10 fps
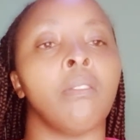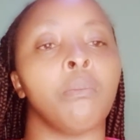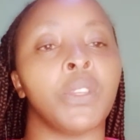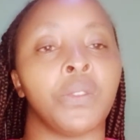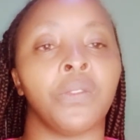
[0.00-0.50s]

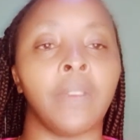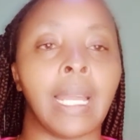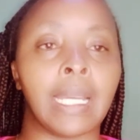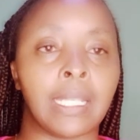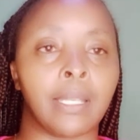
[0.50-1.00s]
piece of
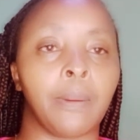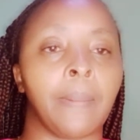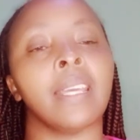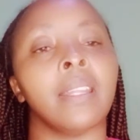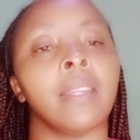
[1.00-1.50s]
land.
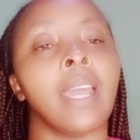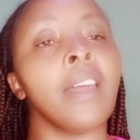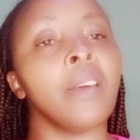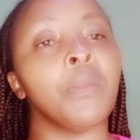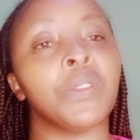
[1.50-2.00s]
The
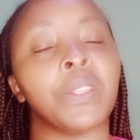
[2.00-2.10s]
other most